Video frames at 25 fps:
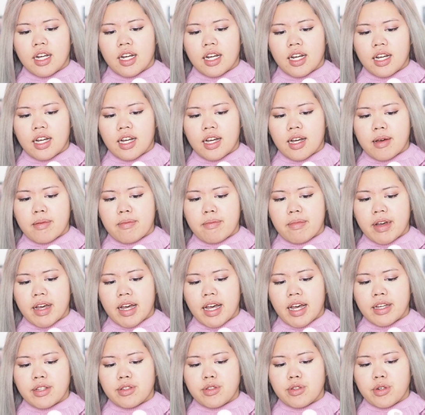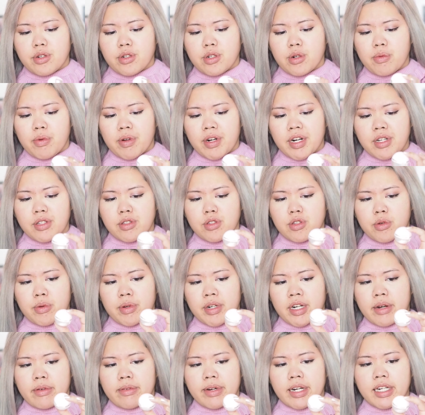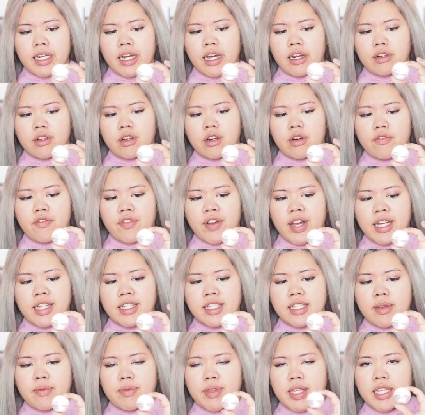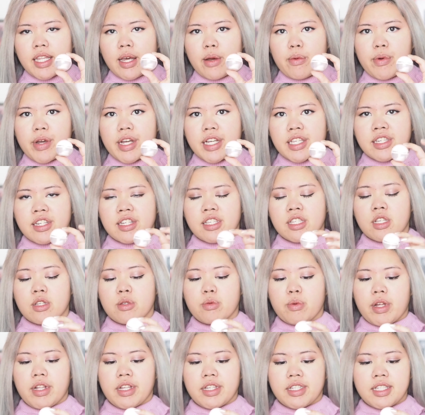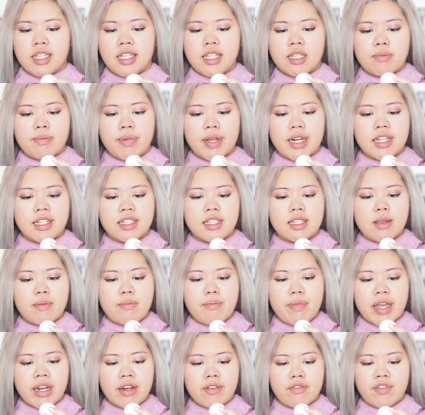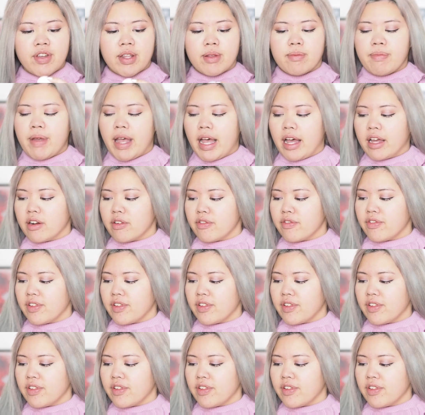I don't know what I'll do when I run out. I've got to find something that works just as well as this, but it's the Benefit Powder